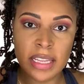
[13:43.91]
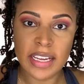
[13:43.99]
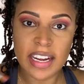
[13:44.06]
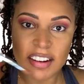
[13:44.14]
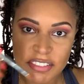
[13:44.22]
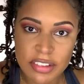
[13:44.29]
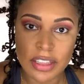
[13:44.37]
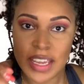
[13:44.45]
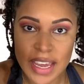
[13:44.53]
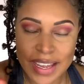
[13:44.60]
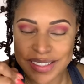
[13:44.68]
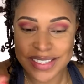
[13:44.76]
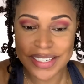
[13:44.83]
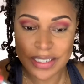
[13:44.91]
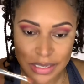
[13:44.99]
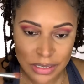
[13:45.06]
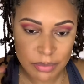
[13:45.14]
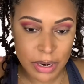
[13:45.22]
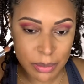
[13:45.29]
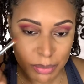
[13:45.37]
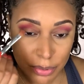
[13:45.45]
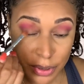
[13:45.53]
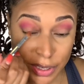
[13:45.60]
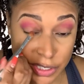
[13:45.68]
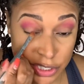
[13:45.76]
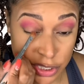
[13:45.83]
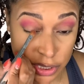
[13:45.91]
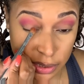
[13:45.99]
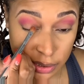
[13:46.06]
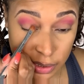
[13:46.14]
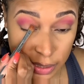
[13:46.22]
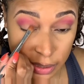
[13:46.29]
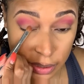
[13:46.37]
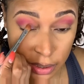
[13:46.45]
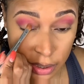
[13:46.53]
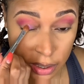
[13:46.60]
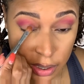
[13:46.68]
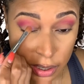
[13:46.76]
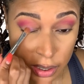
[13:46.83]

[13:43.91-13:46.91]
Like I really had to dig my brush in there.